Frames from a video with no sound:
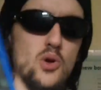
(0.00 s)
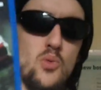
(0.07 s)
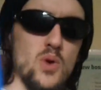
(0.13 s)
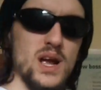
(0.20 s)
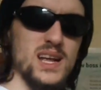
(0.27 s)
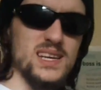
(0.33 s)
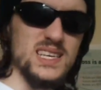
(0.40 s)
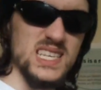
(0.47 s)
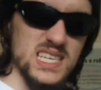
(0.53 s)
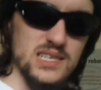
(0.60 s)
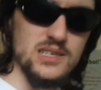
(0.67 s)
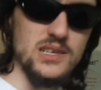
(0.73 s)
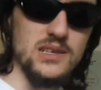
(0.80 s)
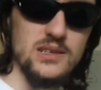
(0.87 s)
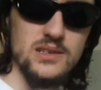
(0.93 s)
nowhere
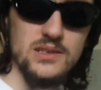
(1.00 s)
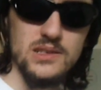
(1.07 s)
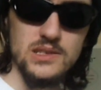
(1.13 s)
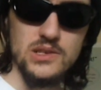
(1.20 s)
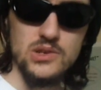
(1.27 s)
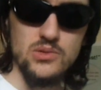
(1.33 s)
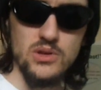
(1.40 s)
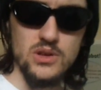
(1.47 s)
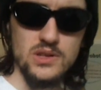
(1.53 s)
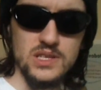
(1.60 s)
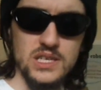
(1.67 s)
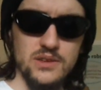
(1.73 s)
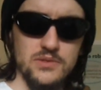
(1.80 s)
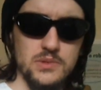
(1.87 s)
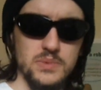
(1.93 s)
near the
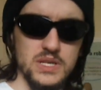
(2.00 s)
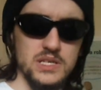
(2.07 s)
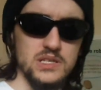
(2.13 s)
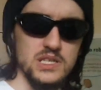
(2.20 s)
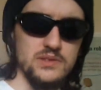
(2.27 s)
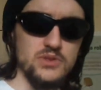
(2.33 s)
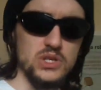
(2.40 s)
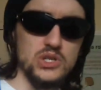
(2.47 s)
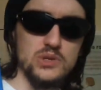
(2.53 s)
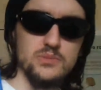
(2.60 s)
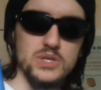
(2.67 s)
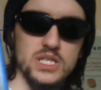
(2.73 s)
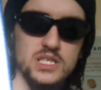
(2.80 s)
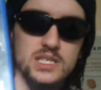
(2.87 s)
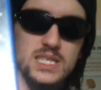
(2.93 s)
quality of the PC
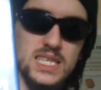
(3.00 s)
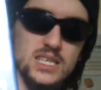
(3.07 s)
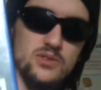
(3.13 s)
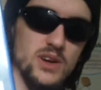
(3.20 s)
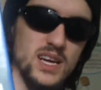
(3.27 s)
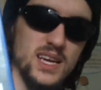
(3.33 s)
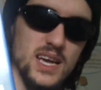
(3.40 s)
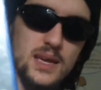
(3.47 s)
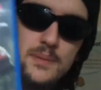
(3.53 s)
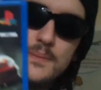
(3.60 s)
version, but it's still a great